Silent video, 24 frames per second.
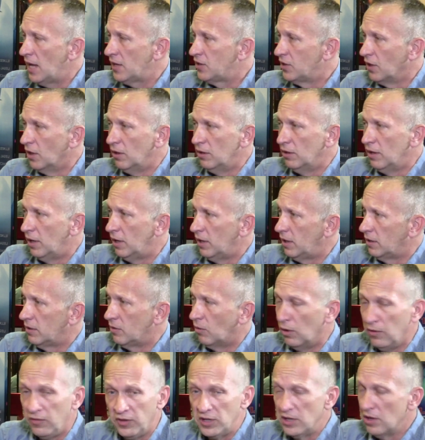So there.
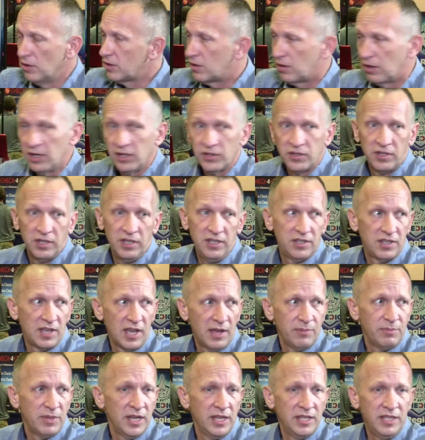Or if you know Chris, he's
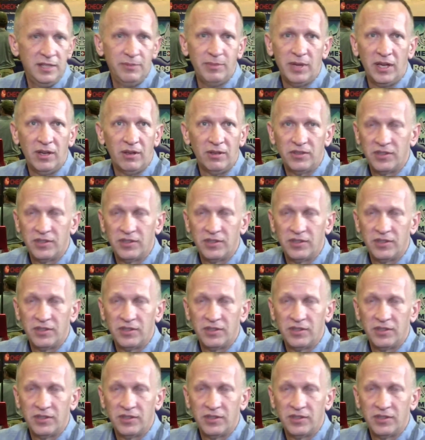got my email.